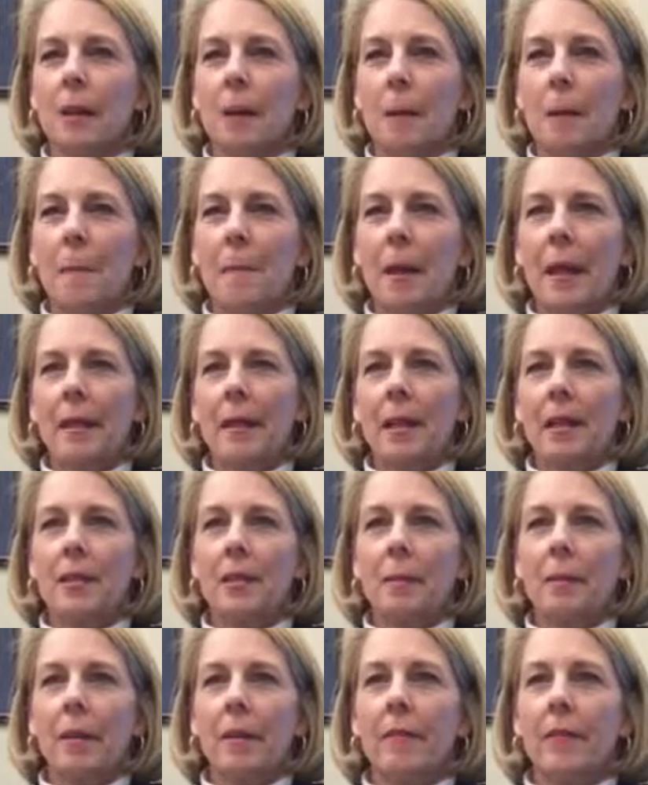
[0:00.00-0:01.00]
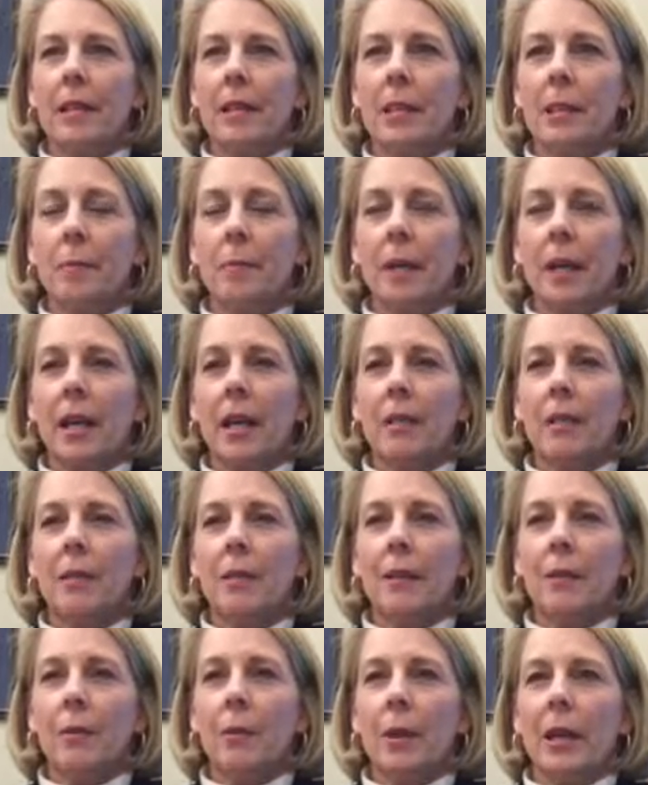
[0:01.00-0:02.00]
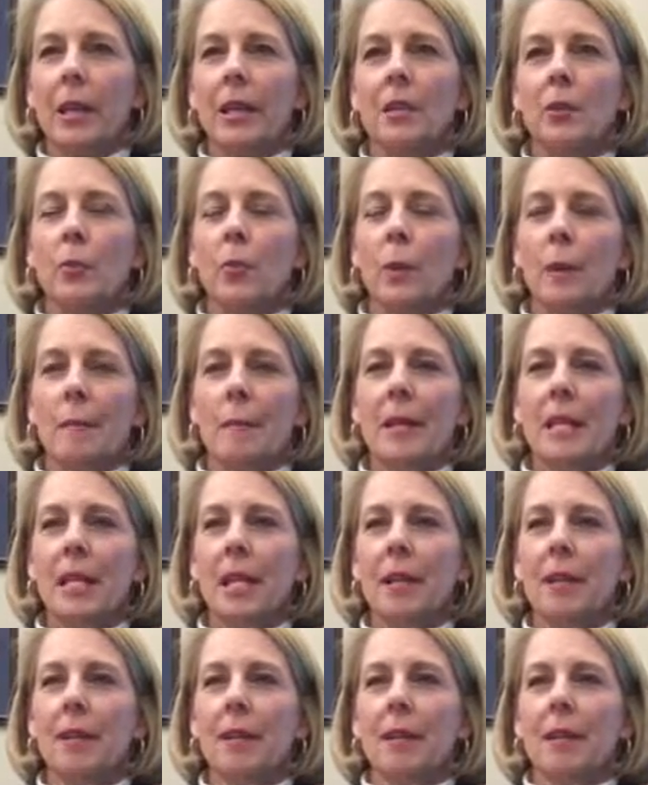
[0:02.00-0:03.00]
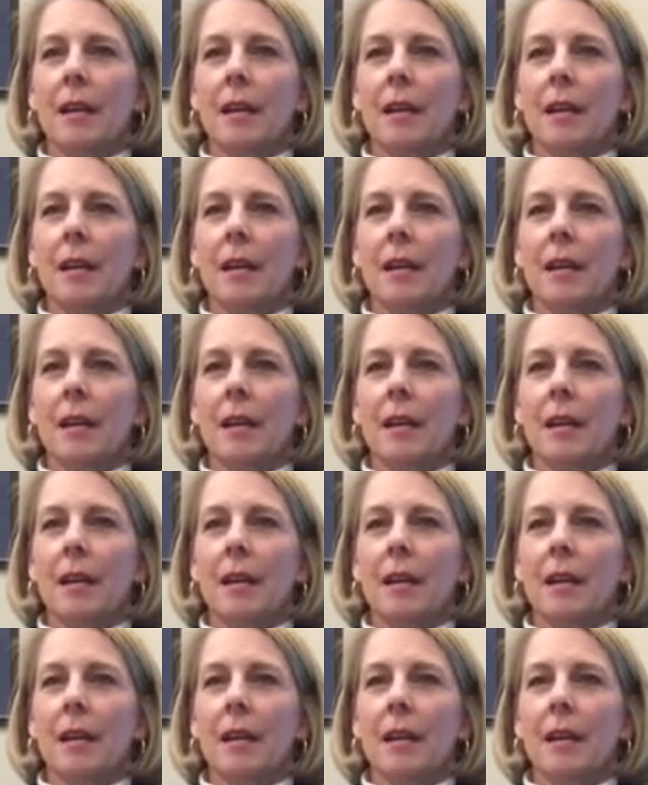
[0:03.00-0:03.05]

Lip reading: and I think some of it is because we as women